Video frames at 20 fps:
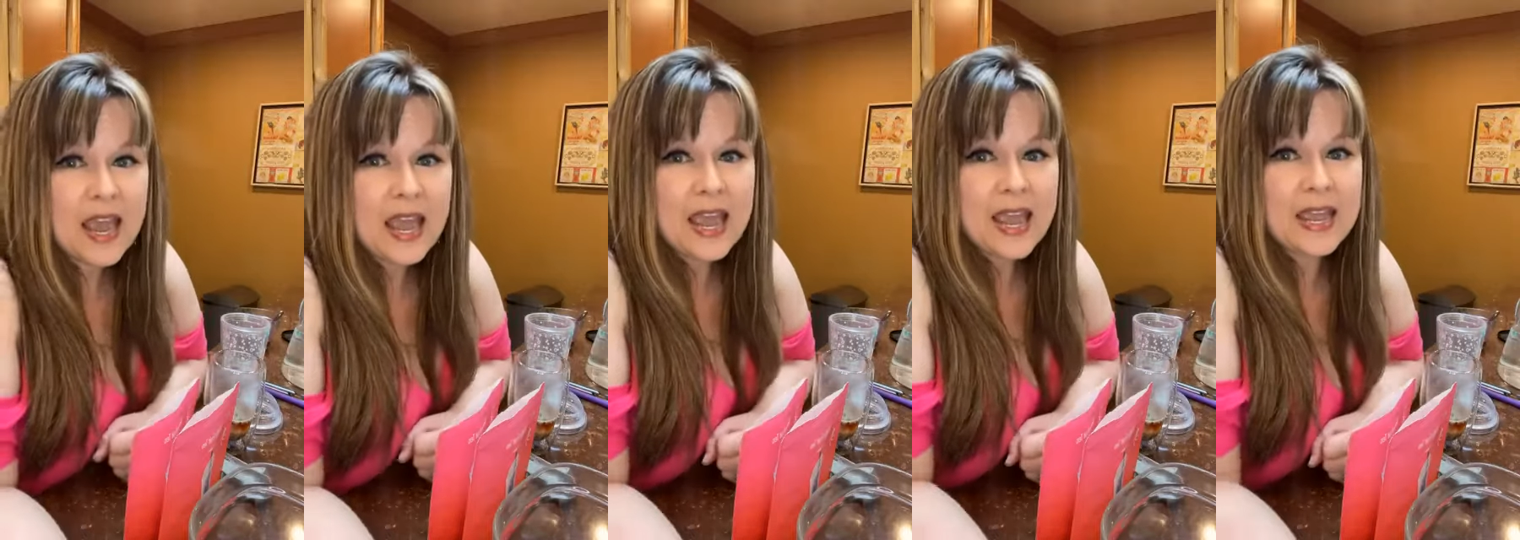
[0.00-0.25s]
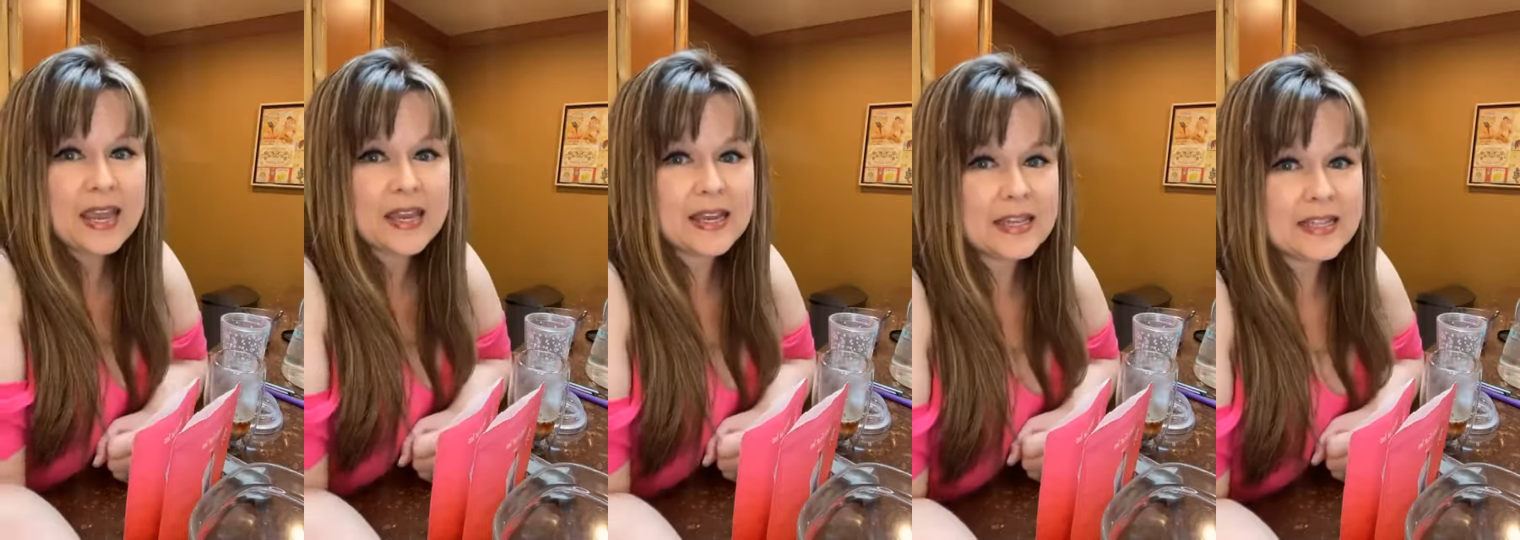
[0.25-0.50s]

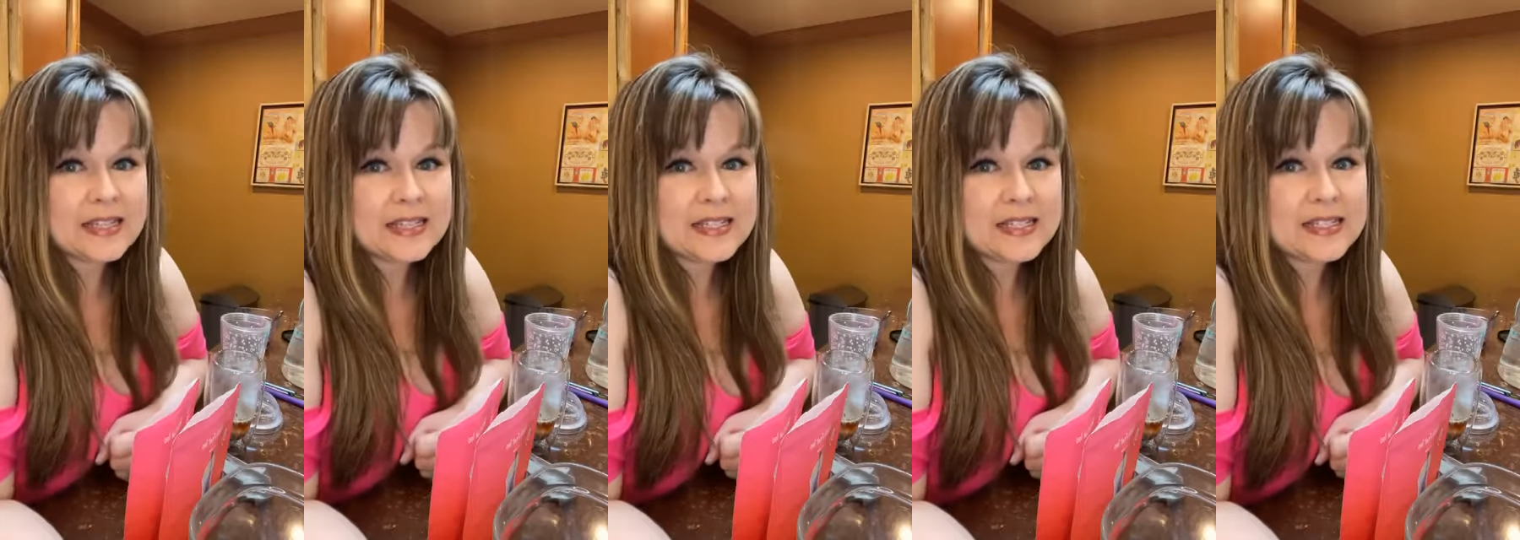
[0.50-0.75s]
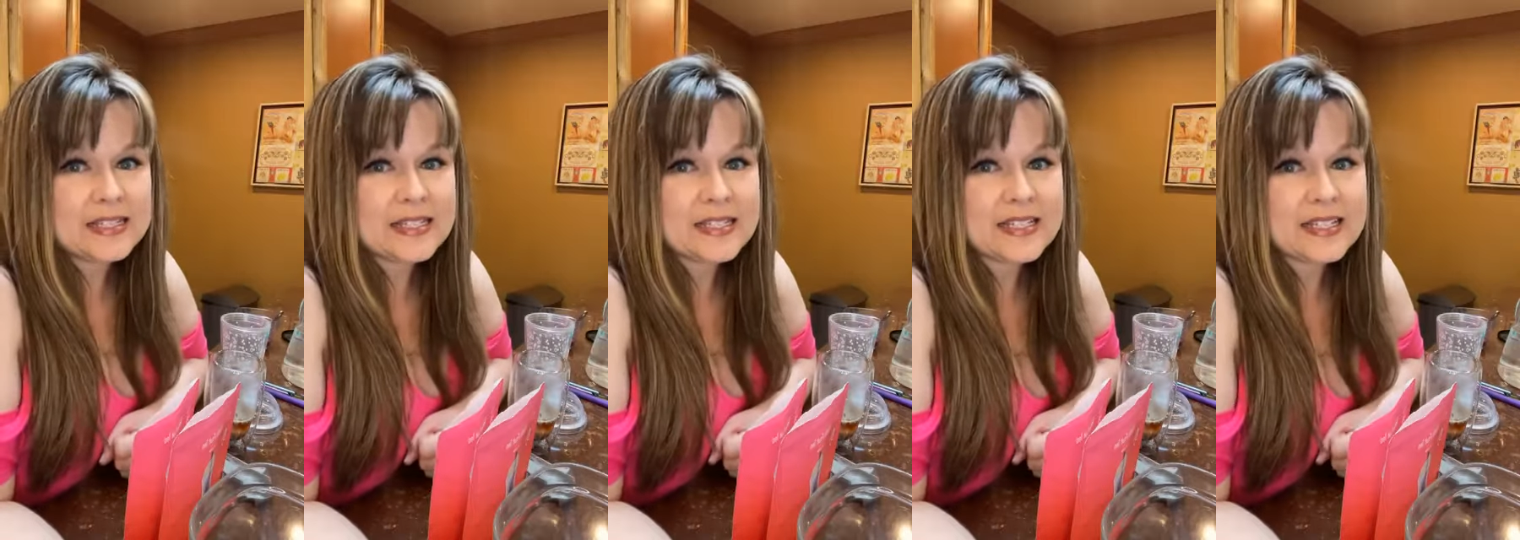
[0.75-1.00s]

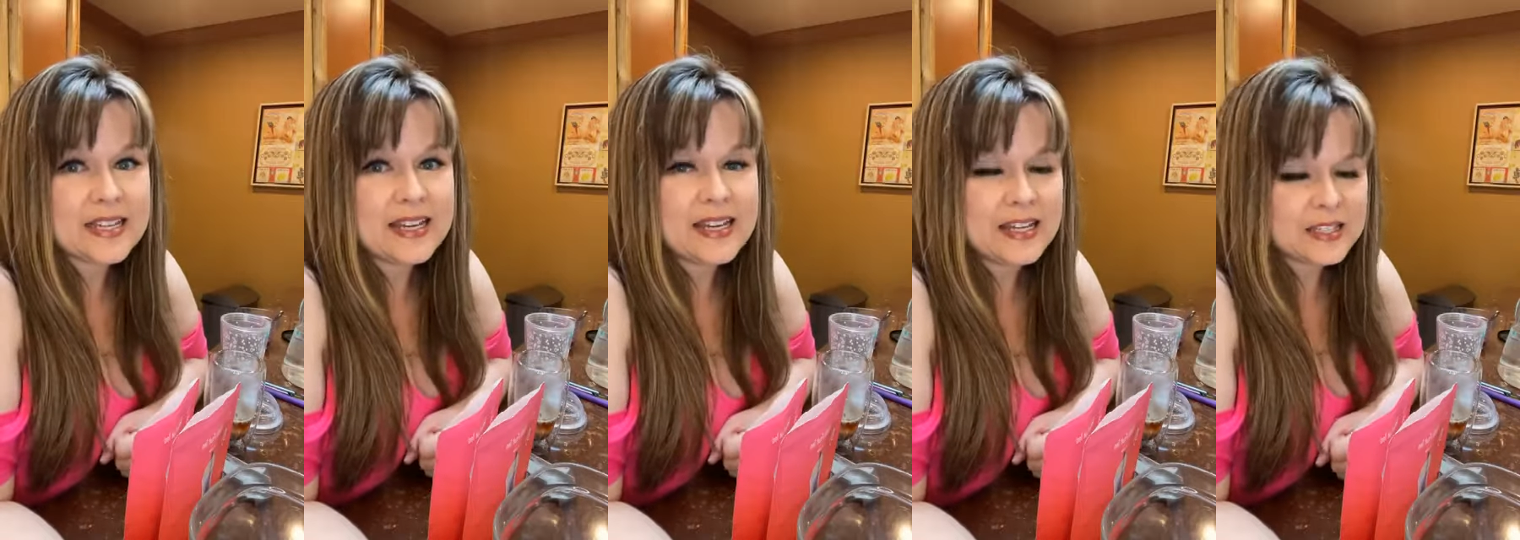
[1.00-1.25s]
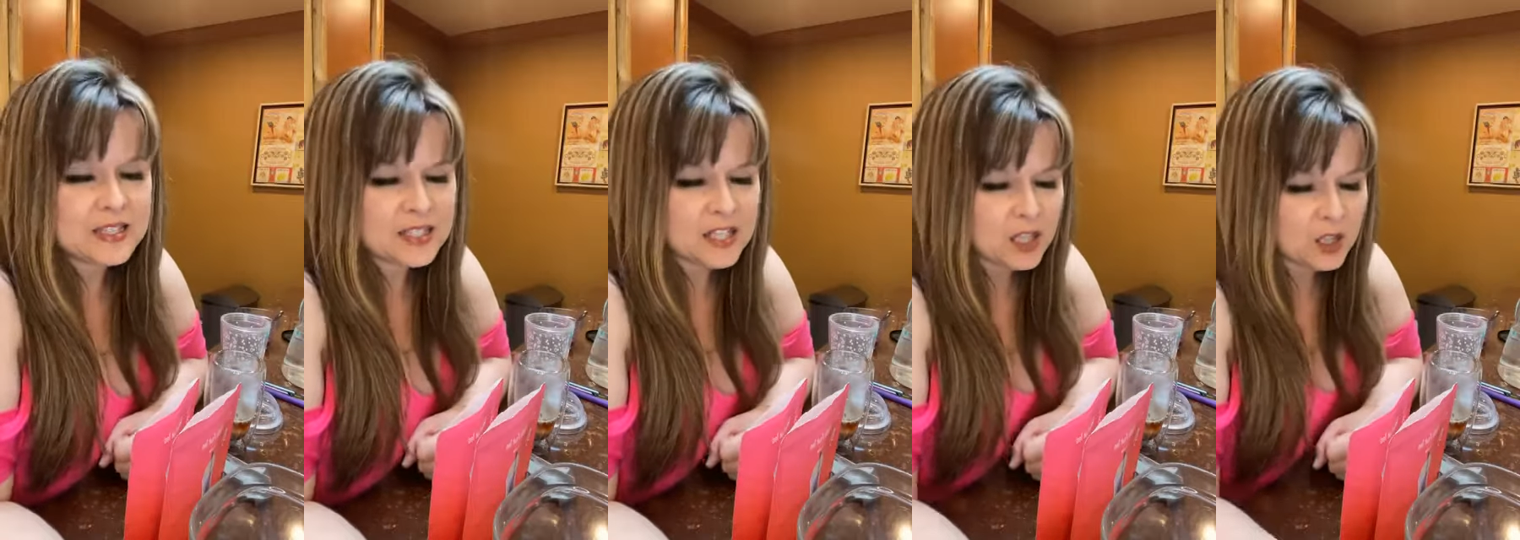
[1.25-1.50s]
And
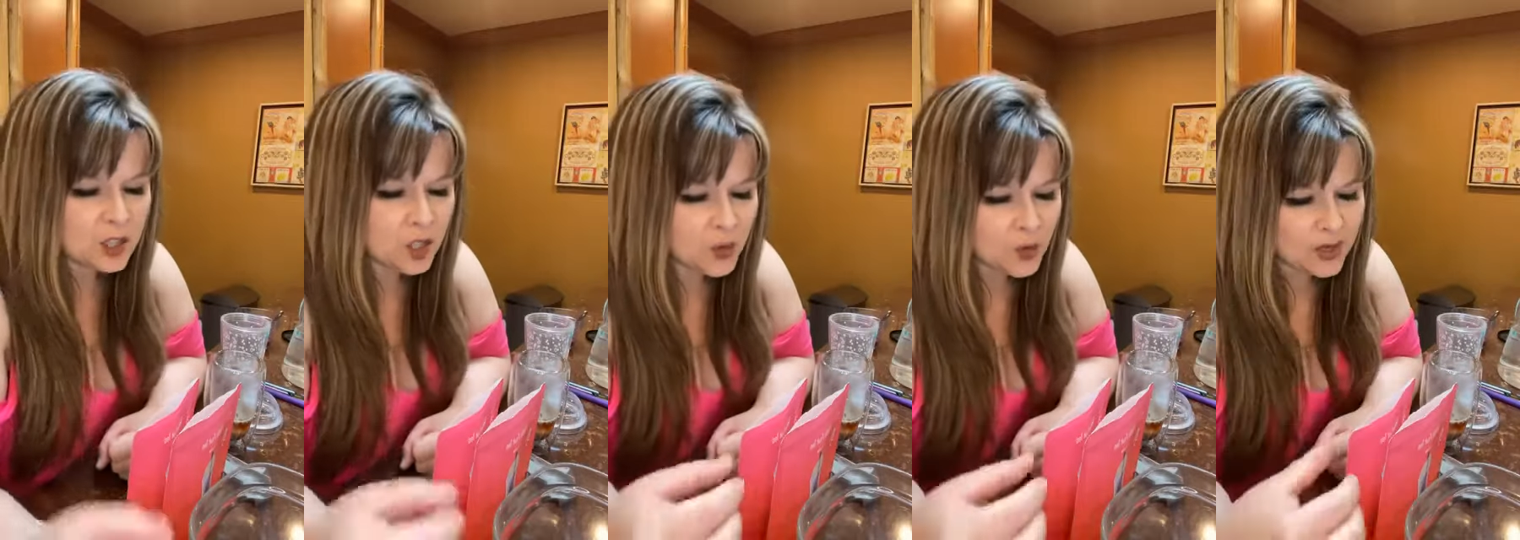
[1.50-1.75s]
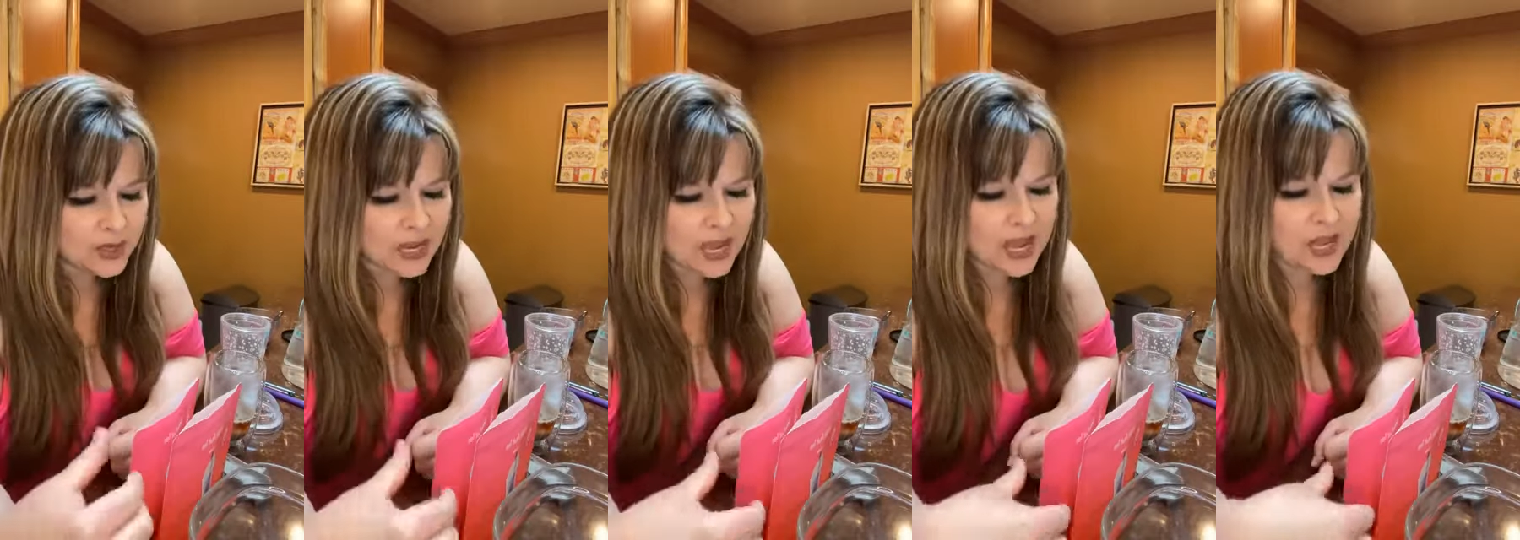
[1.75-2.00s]
it's a
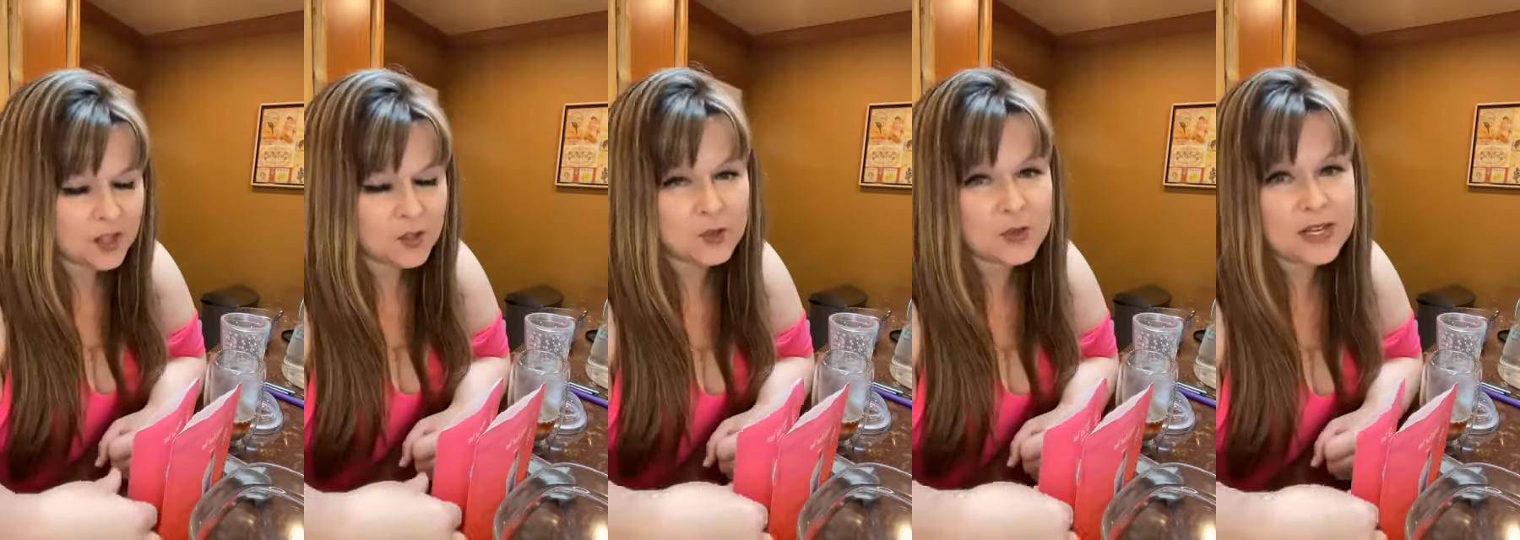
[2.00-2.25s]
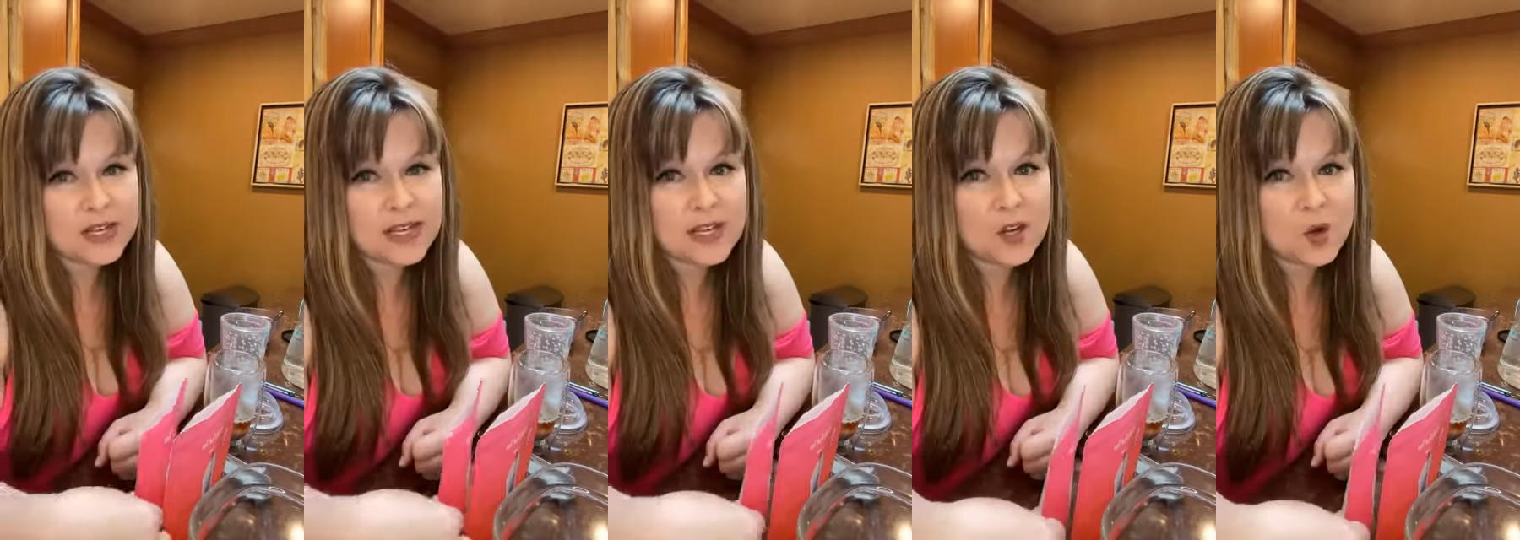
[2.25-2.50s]
lower
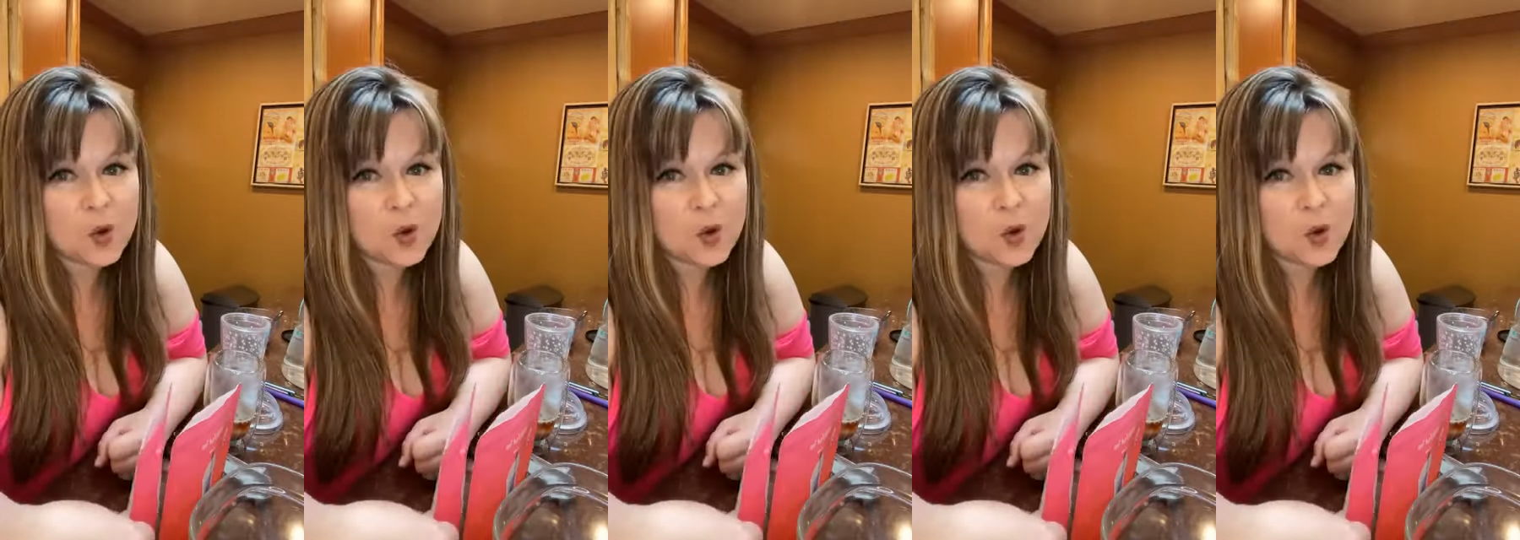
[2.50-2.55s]
calorie,